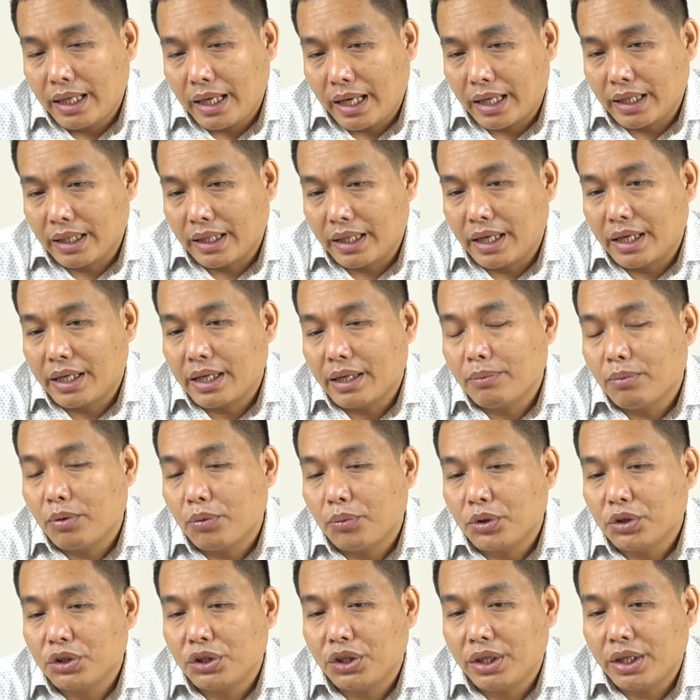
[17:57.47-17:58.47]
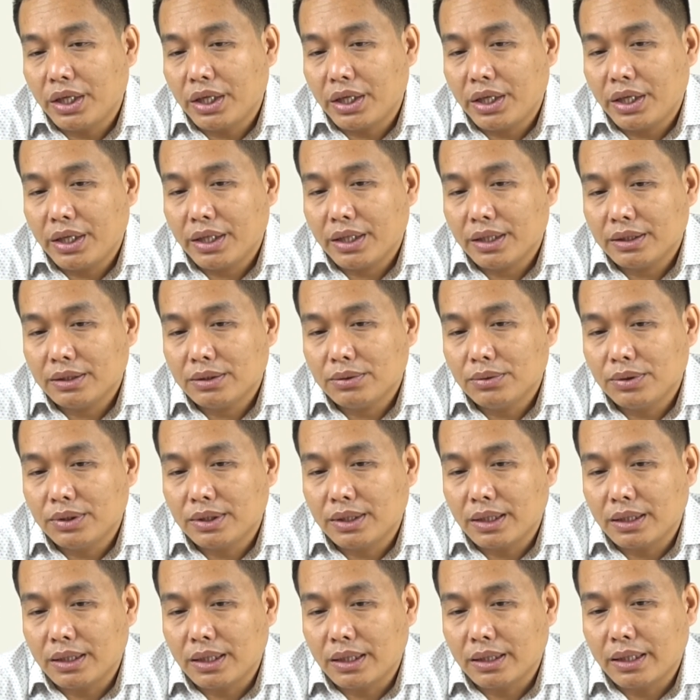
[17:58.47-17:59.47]
And greater Mymensingh areas we
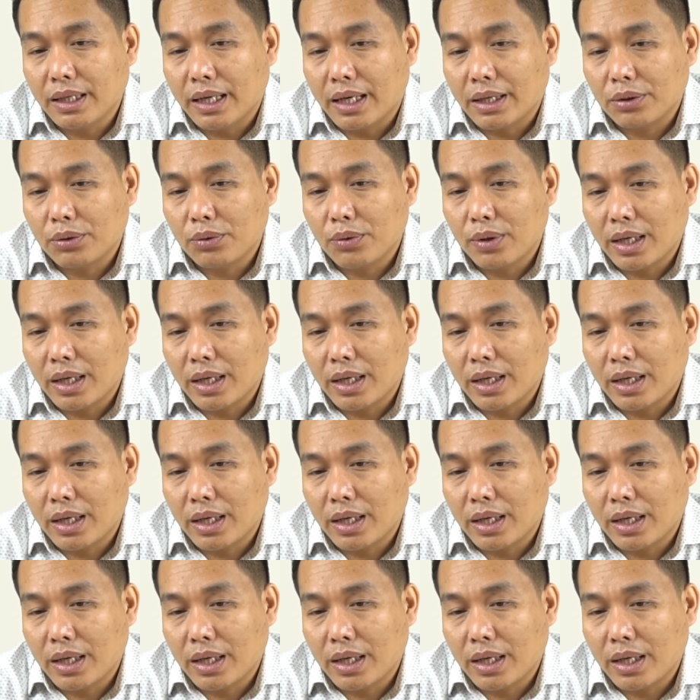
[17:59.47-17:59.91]
see the Garo,